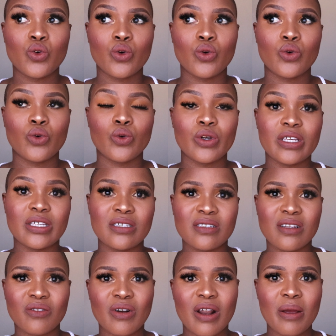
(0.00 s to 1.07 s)
to
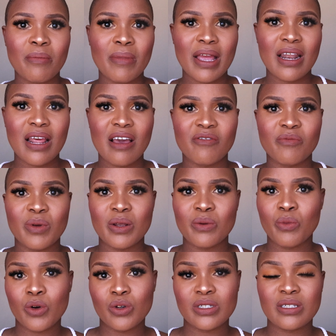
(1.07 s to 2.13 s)
Instagram and have
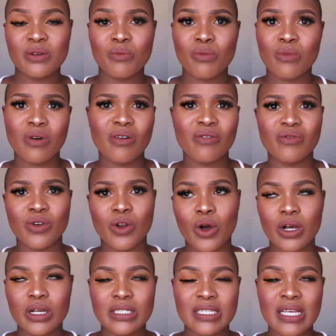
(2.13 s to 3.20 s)
been posting more
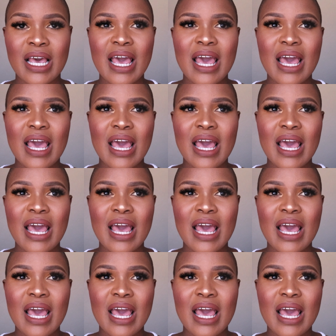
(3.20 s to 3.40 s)
vlogs